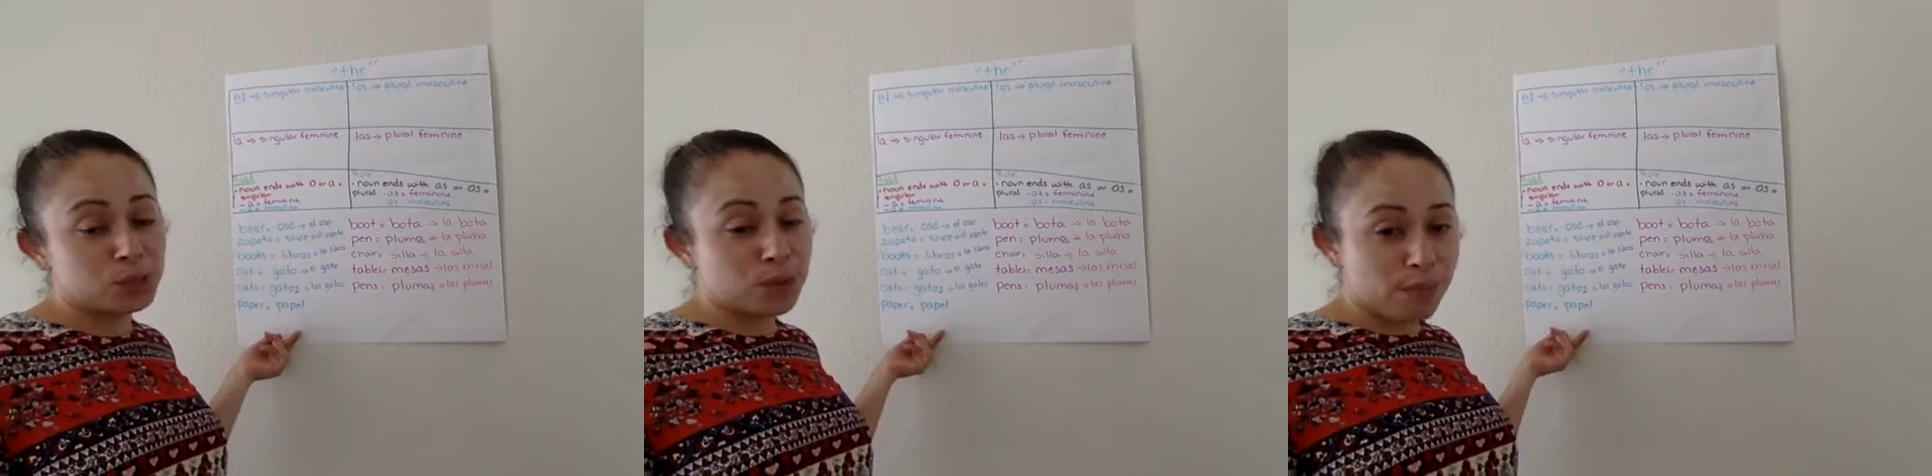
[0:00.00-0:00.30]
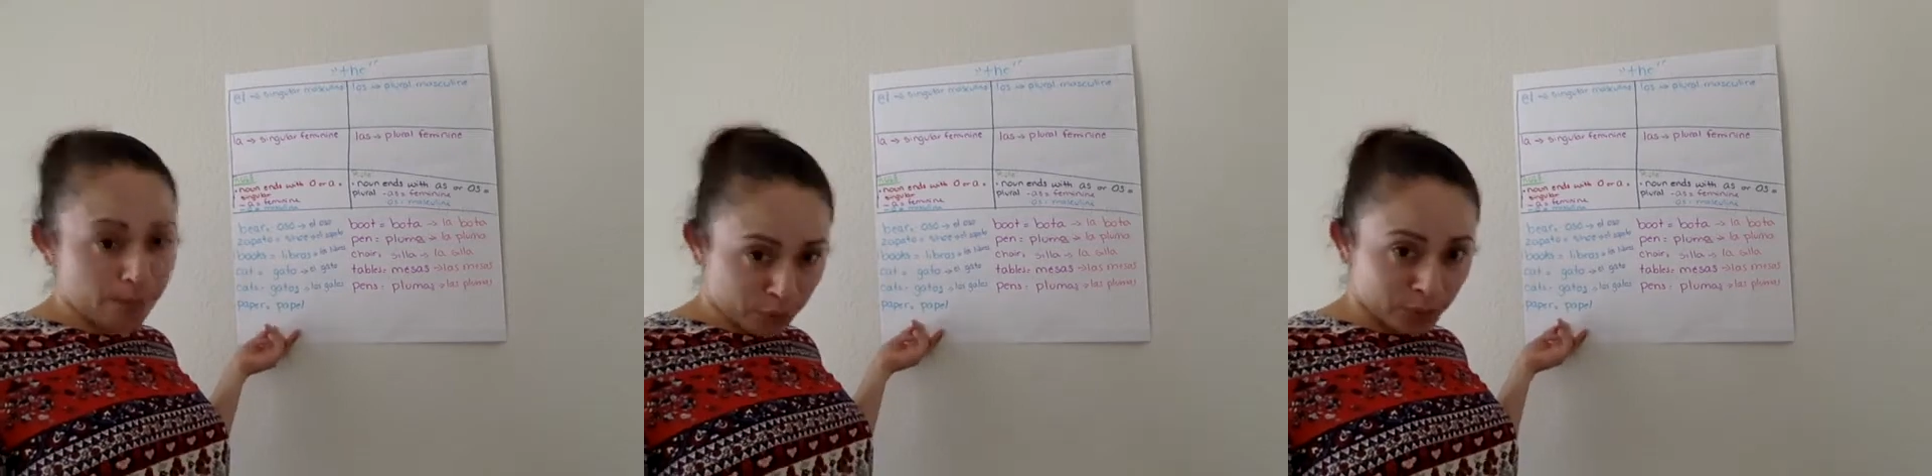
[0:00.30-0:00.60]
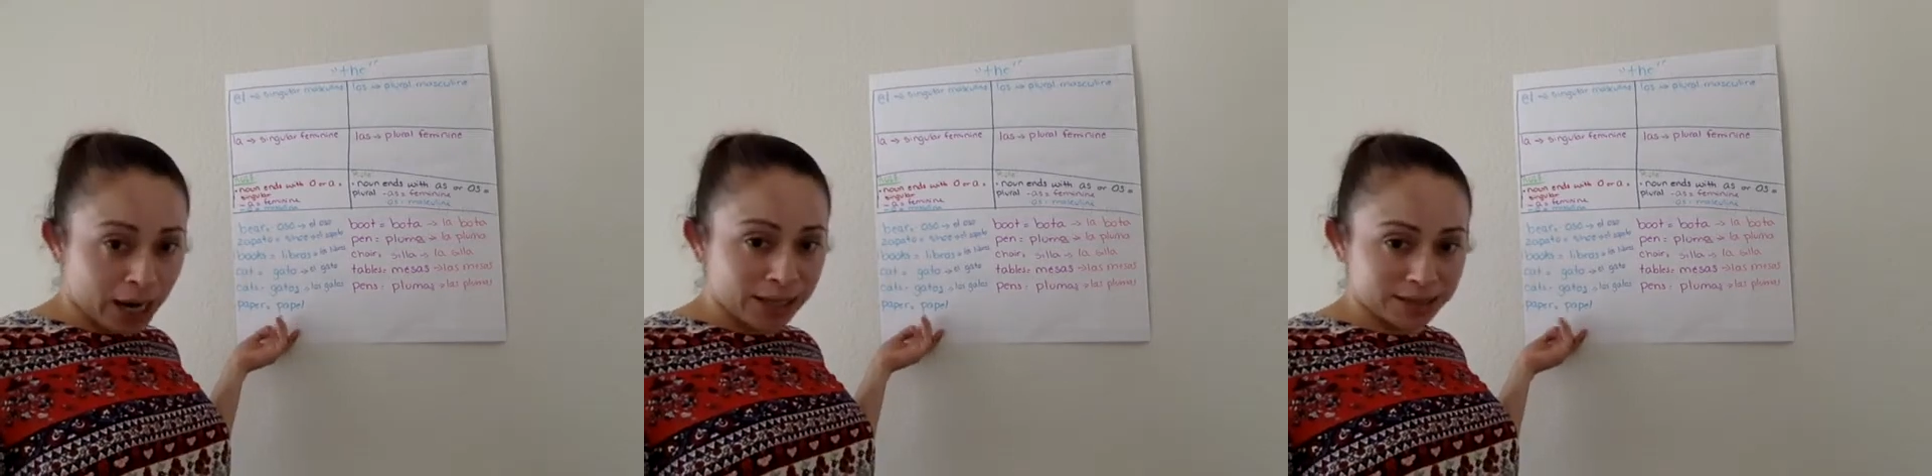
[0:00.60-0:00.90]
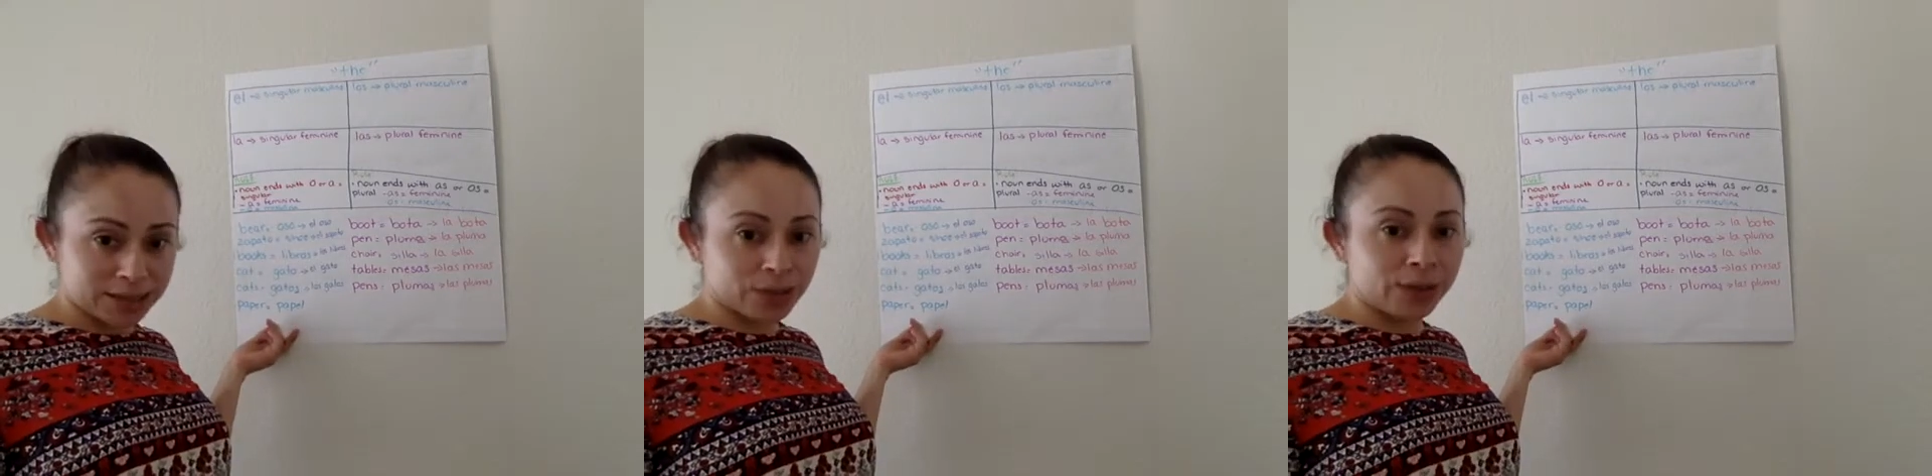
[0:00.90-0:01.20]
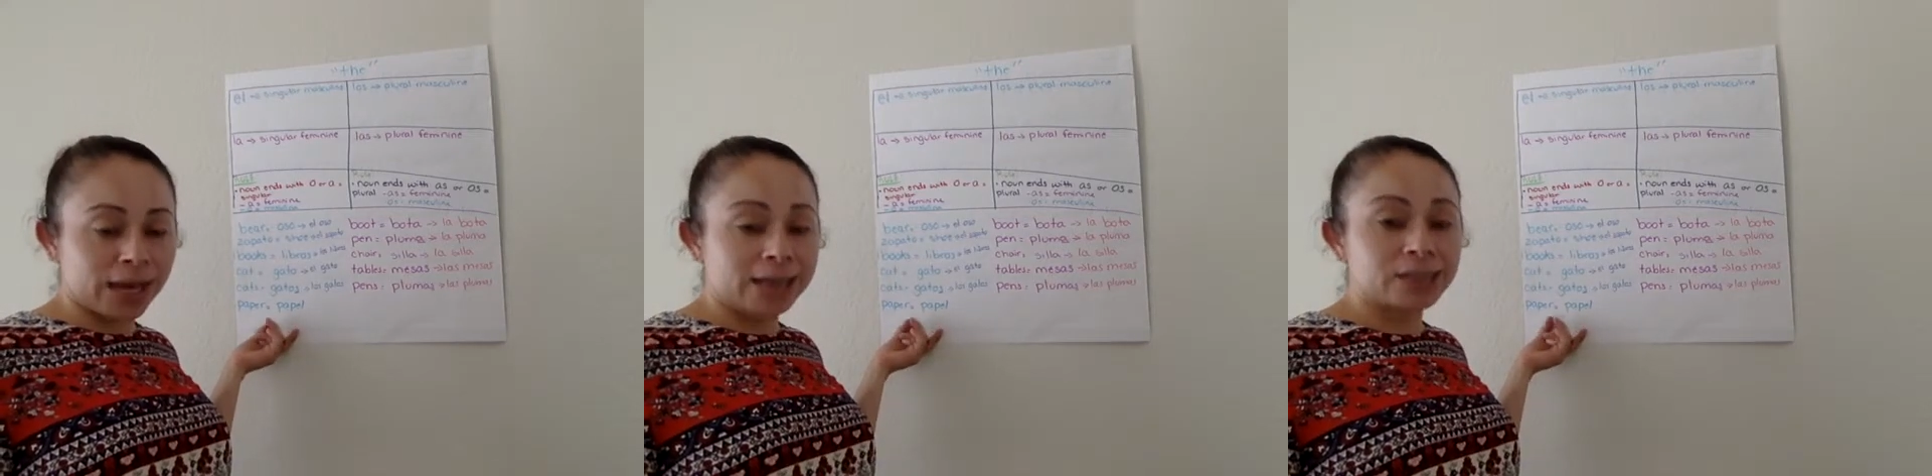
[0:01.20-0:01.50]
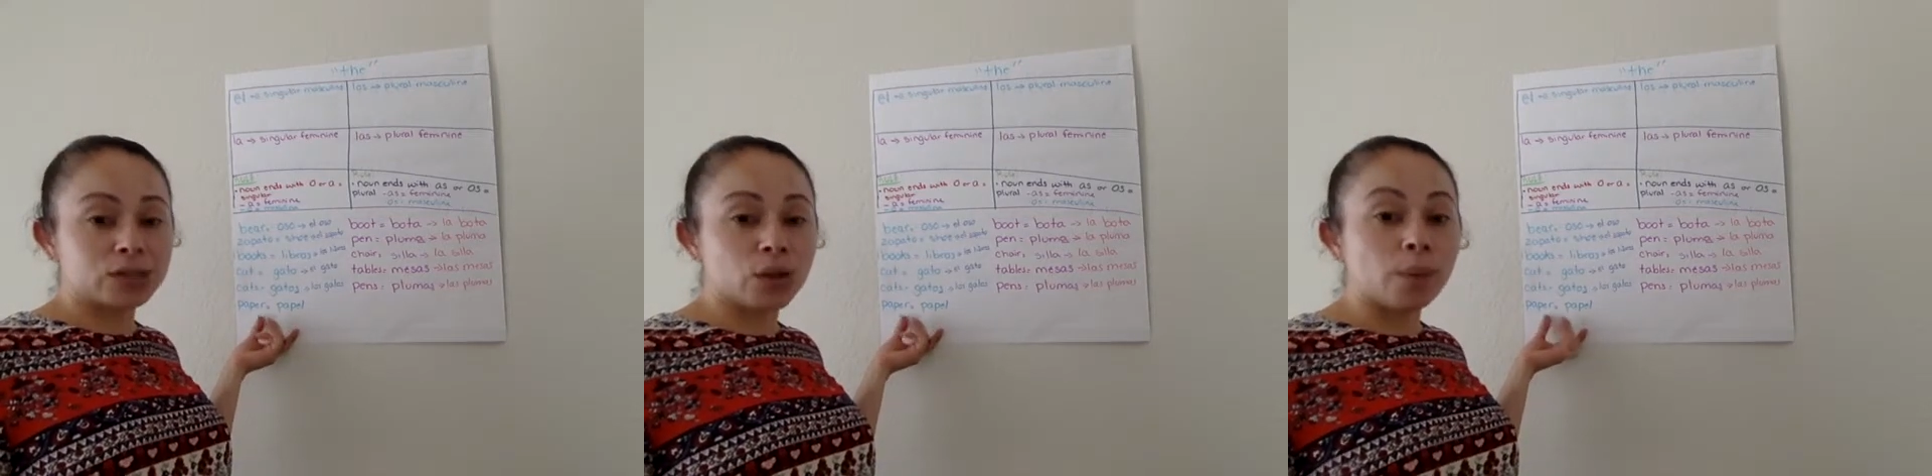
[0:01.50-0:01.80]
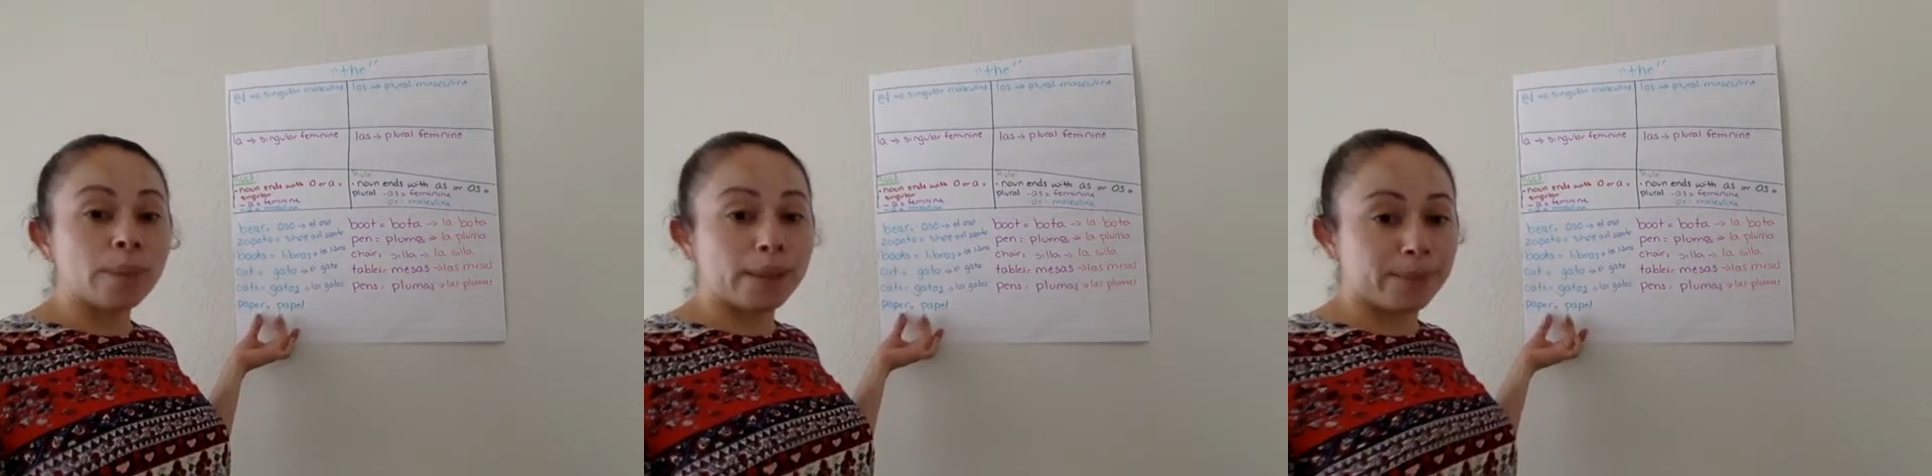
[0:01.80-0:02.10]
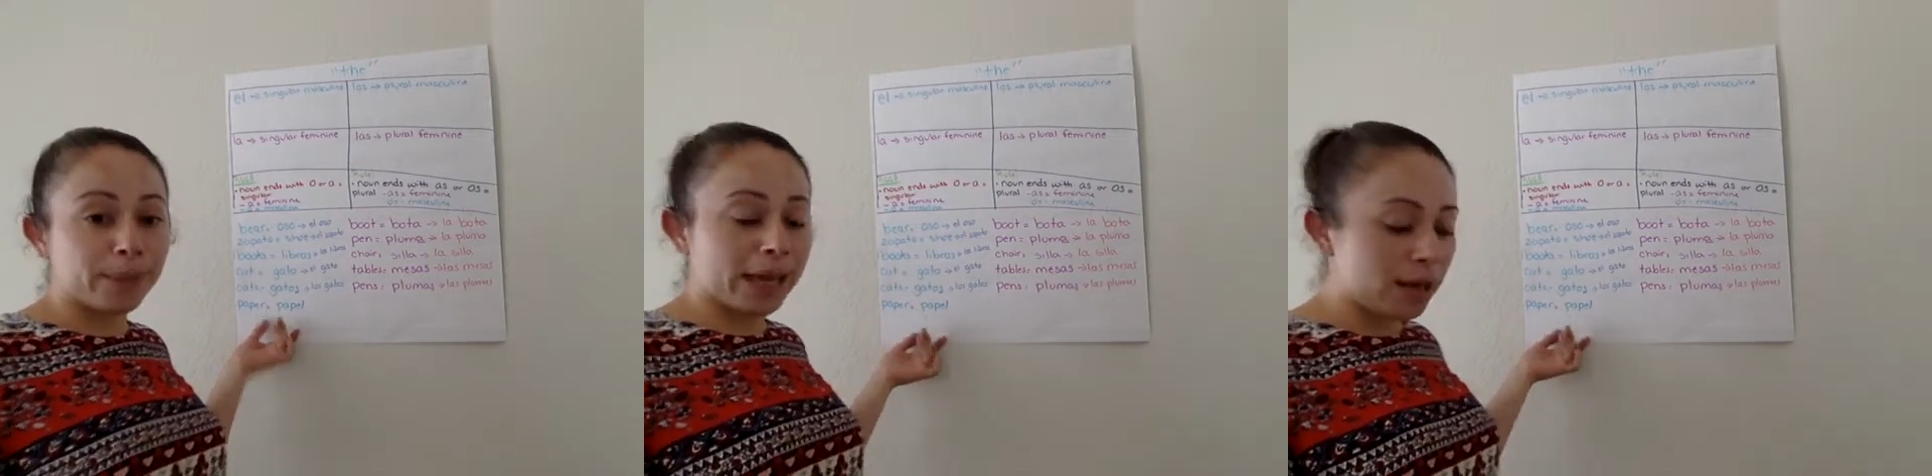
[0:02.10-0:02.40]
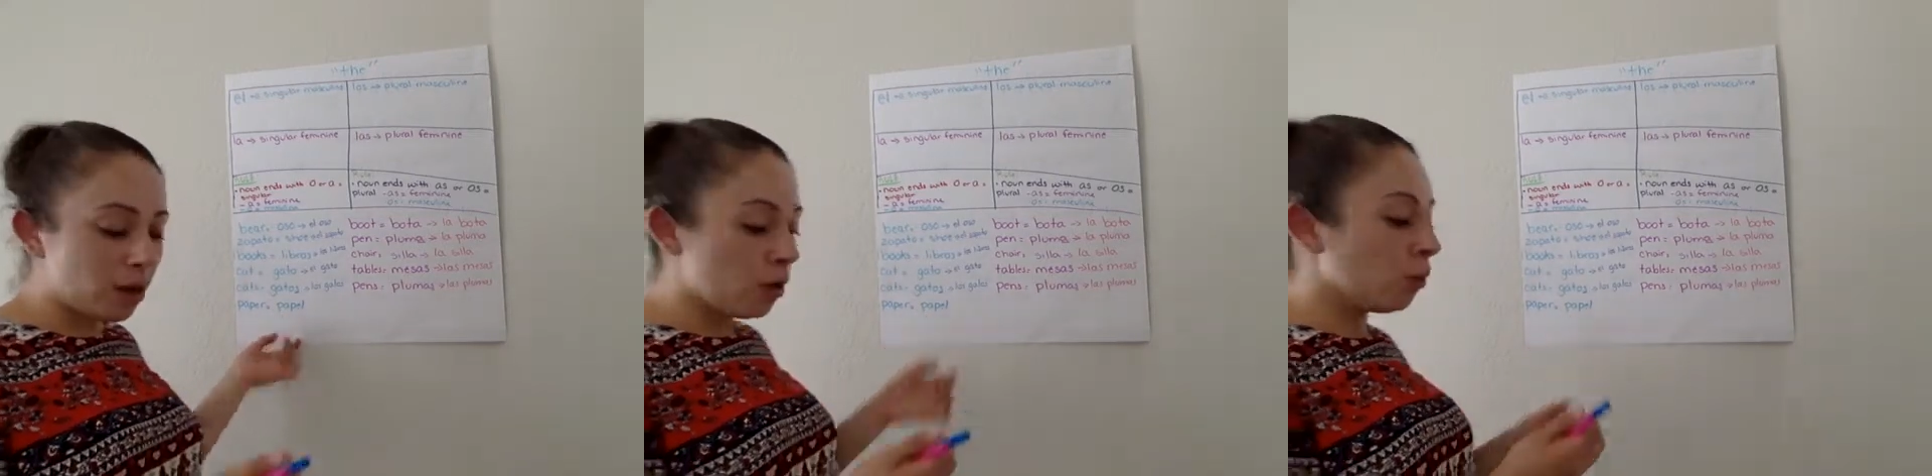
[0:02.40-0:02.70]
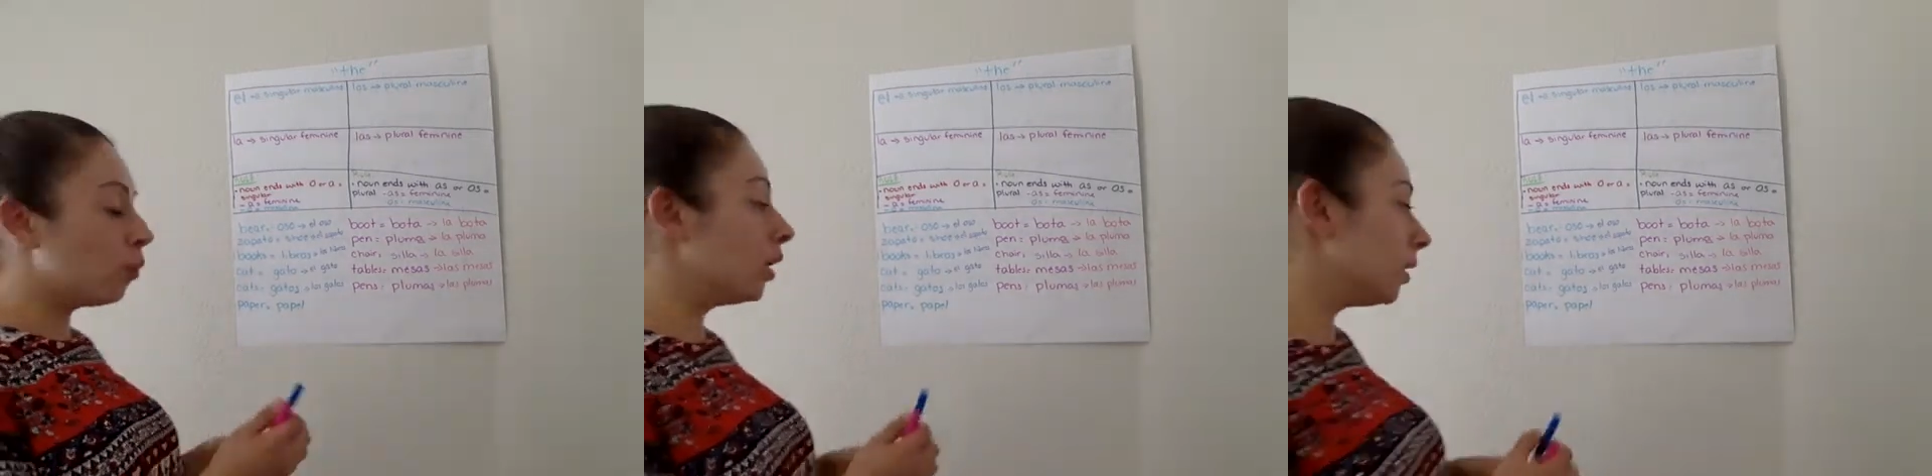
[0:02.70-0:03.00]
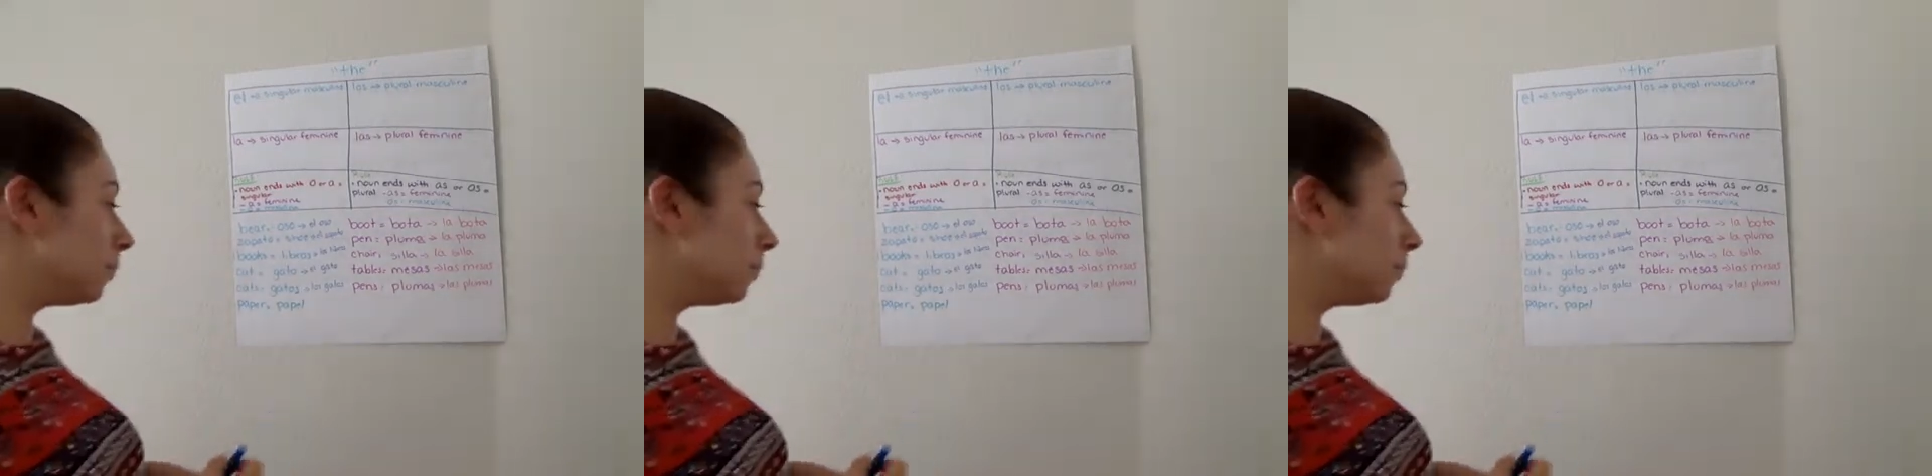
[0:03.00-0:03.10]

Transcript: be memorized. Okay, so papel will